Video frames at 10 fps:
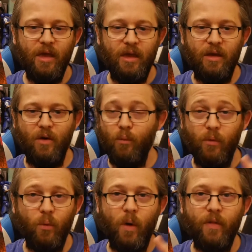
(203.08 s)
you
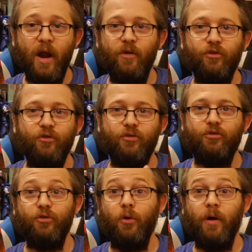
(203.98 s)
know, whether or not it's
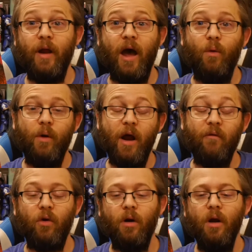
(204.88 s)
true or not,
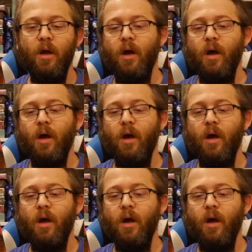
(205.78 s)
whatever.